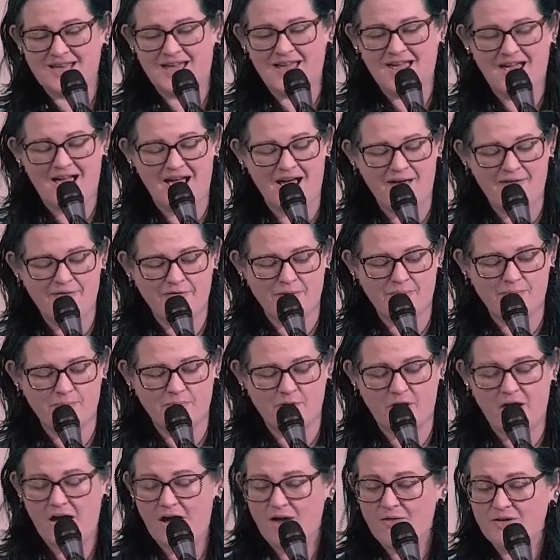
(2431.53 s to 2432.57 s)
I have the
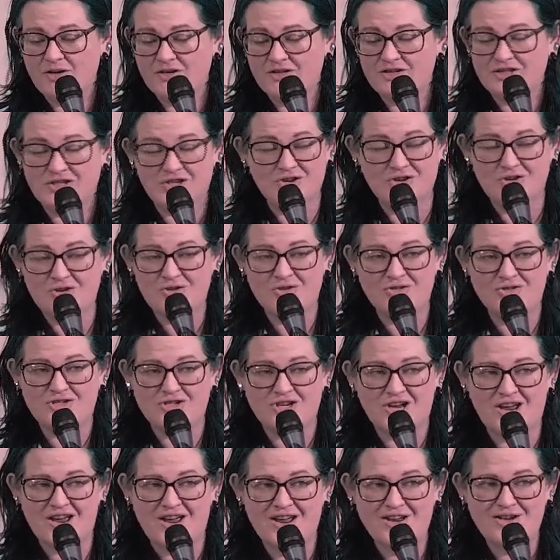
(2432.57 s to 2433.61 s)
power to
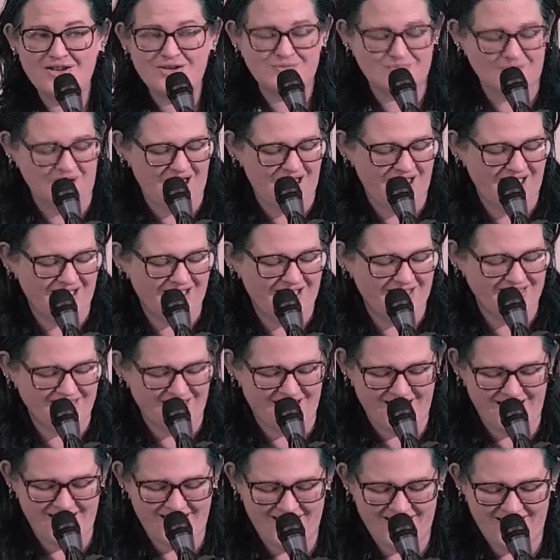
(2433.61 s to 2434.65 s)
change my
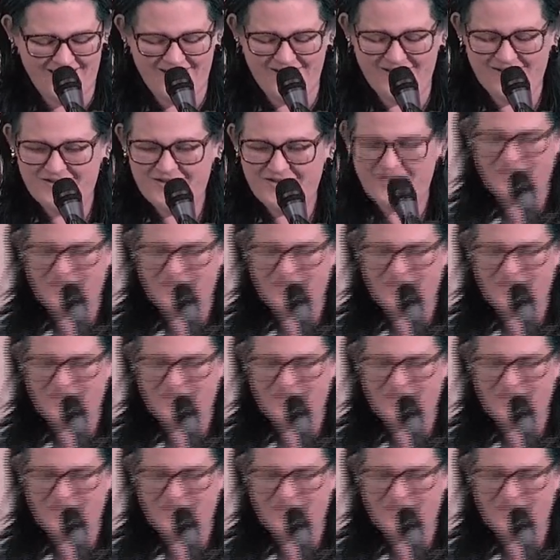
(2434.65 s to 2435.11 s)
life.